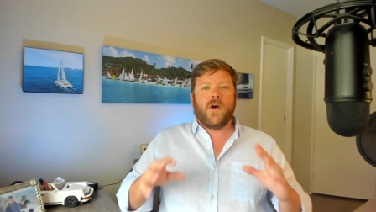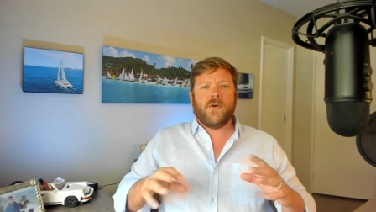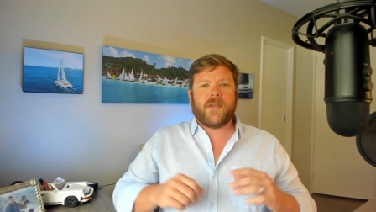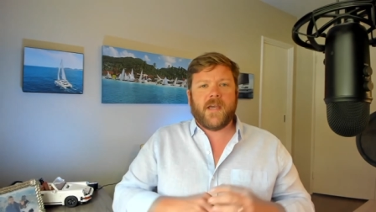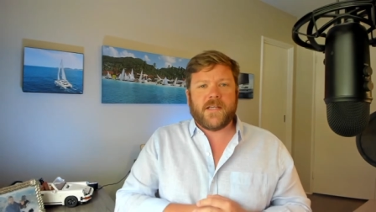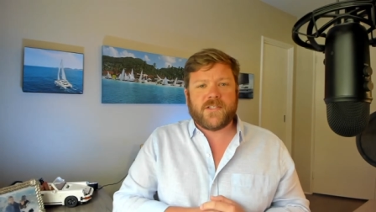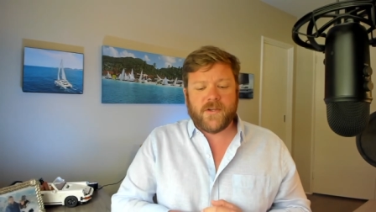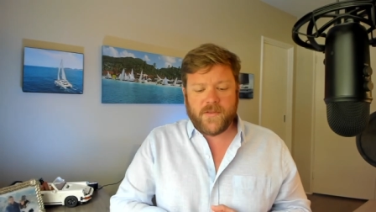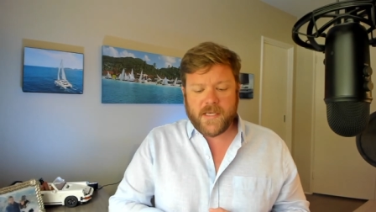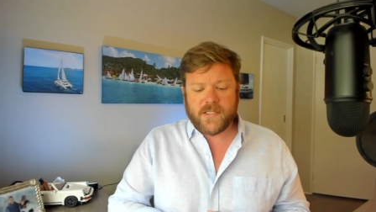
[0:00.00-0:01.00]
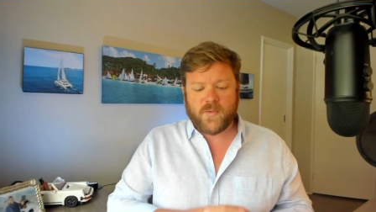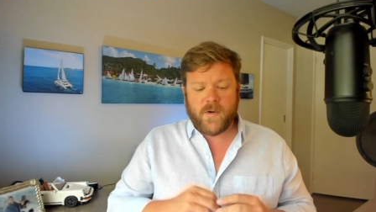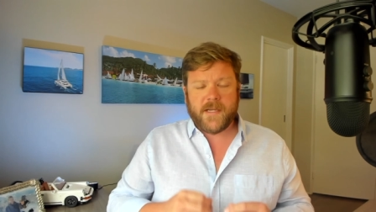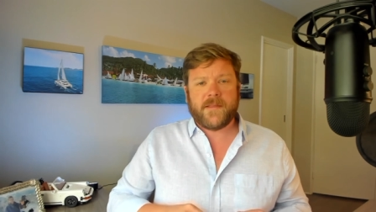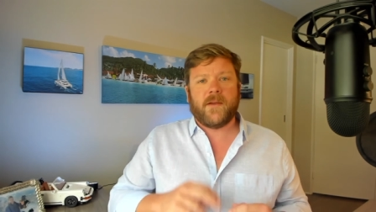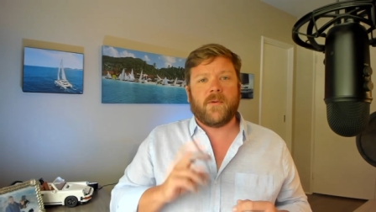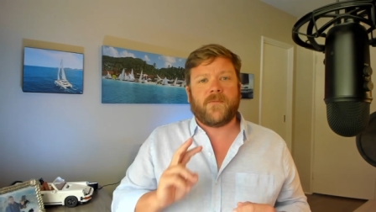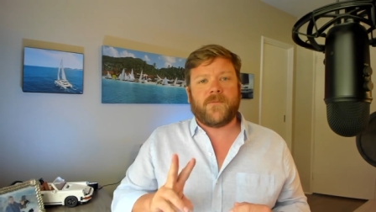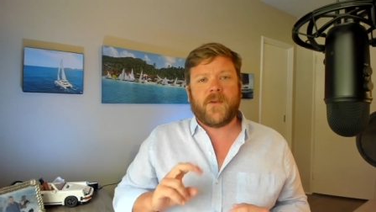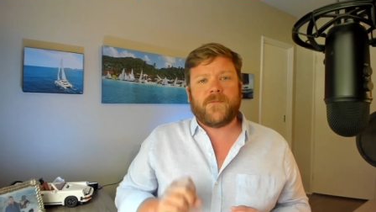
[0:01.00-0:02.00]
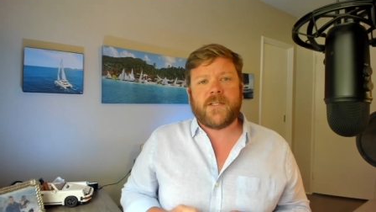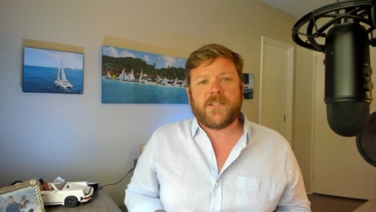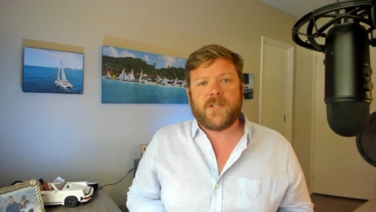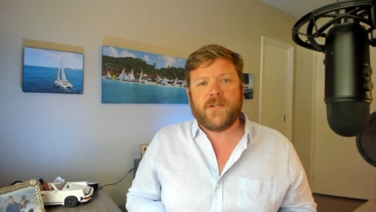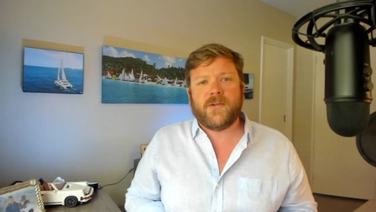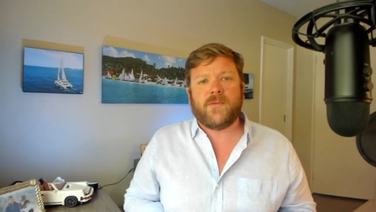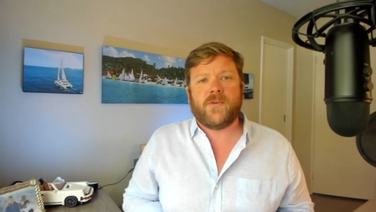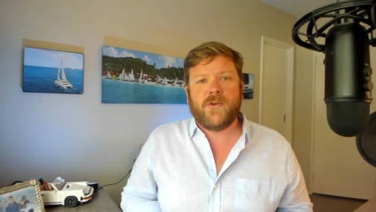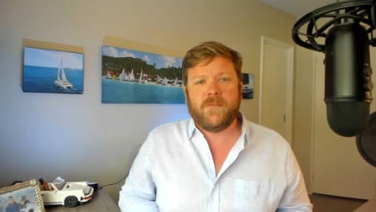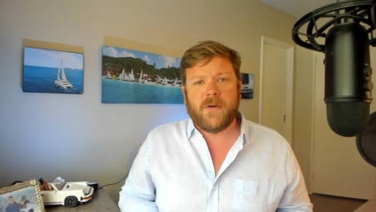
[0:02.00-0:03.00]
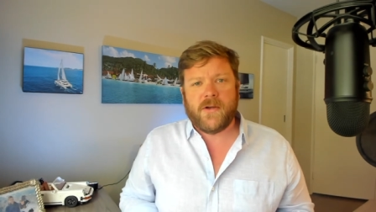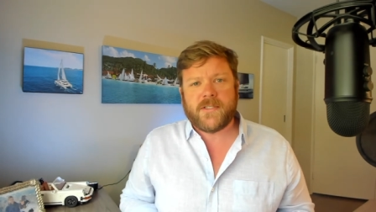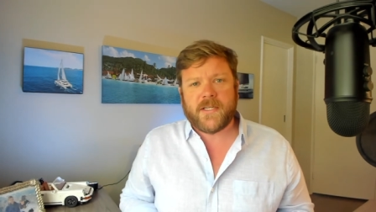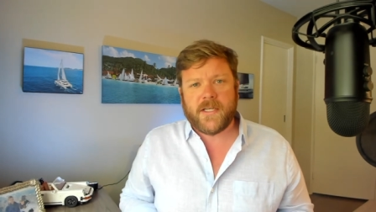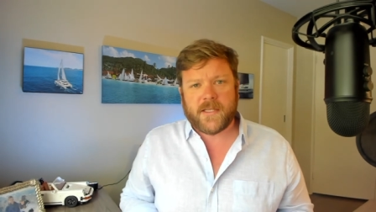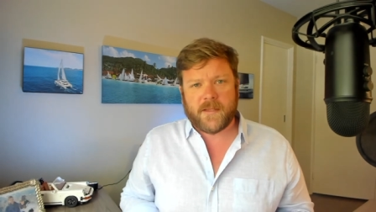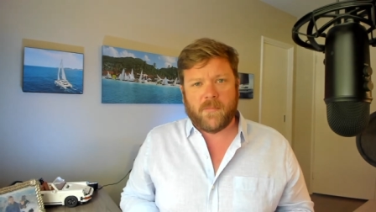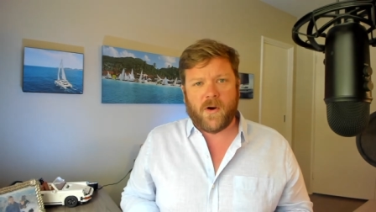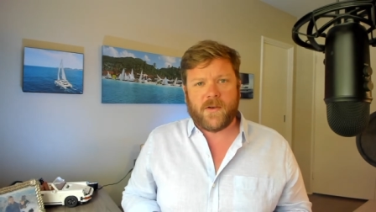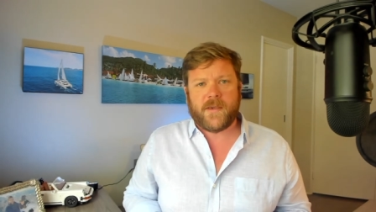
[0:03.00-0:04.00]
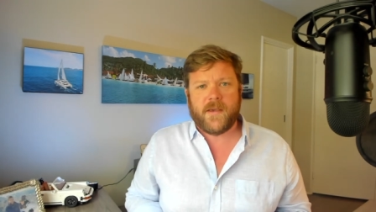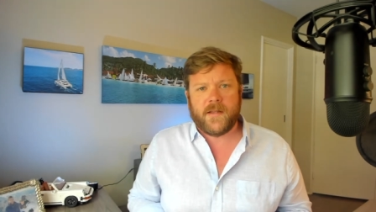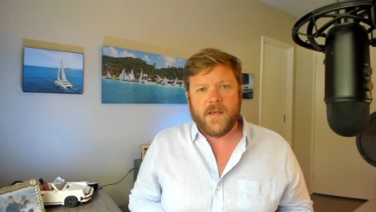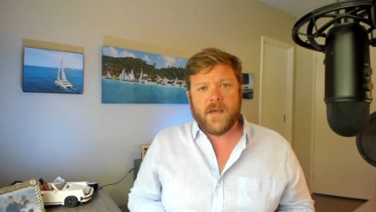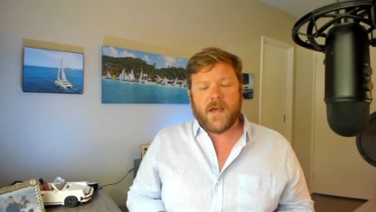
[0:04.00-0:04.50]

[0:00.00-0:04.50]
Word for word: Okay, so this week there were 52 new boats to hit the market.